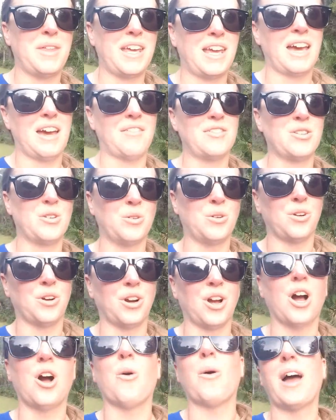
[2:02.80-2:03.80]
I have to order.
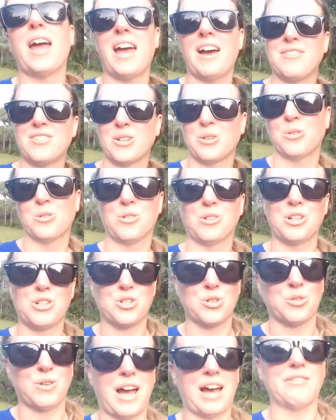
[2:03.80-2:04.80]
Oh, I have to order a
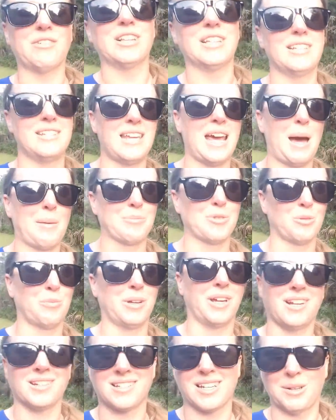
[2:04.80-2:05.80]
travel adapter
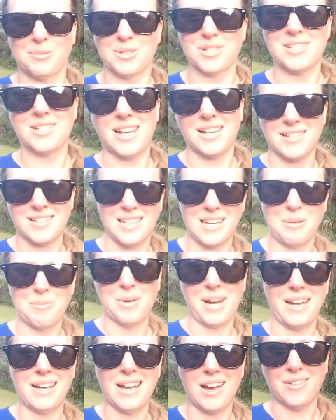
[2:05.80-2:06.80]
because I was testing
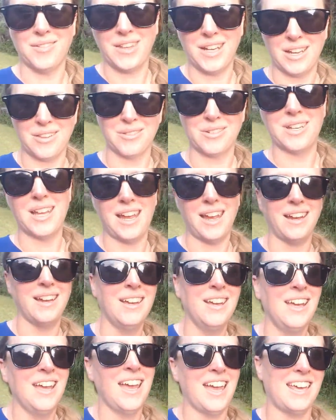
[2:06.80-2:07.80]
mine out the other day
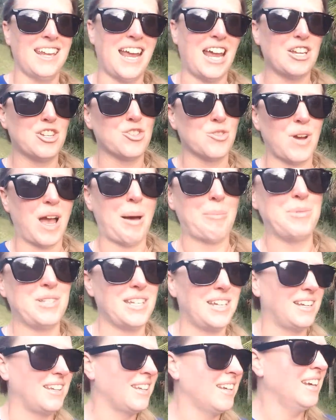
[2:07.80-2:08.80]
and I dropped it